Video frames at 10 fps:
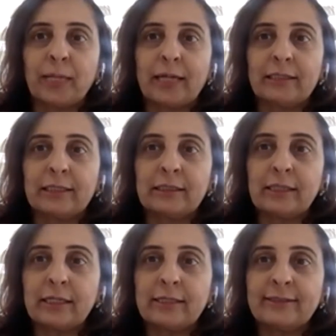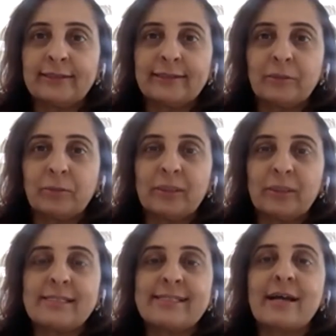that India is the
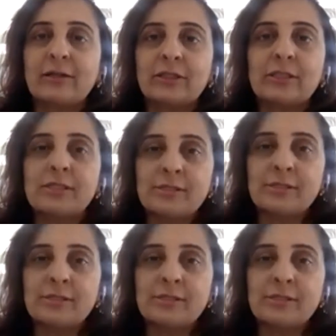world's largest